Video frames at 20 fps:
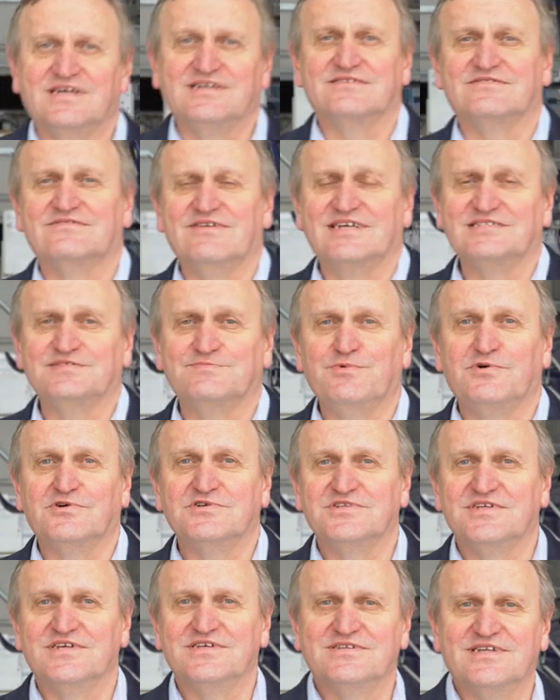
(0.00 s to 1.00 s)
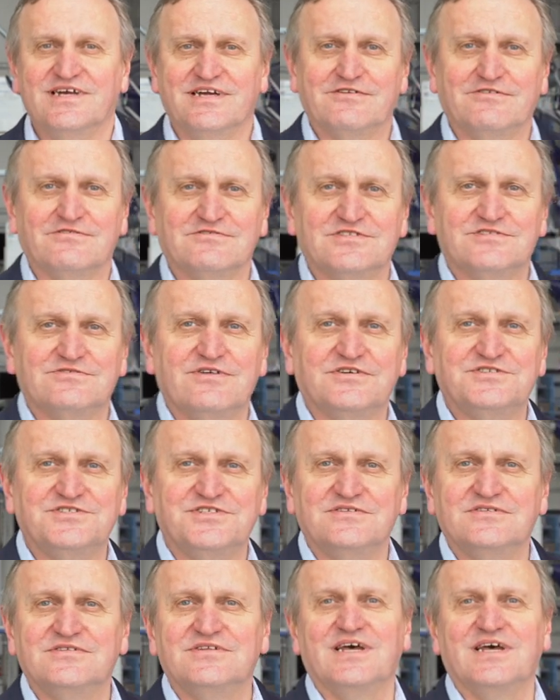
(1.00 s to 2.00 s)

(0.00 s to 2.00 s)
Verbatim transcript: and transporting their construction